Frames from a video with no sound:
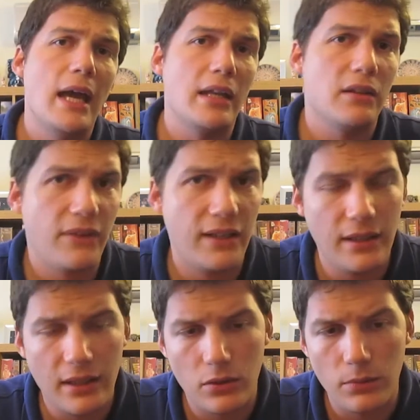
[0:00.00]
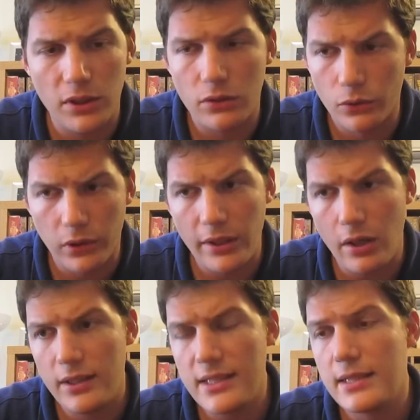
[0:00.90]
and I find that to be totally
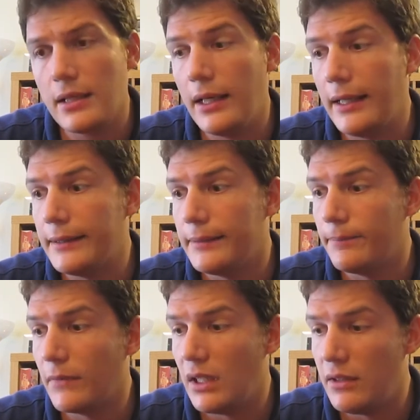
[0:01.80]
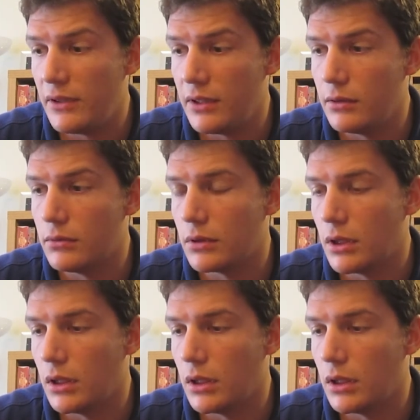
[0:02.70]
honest and even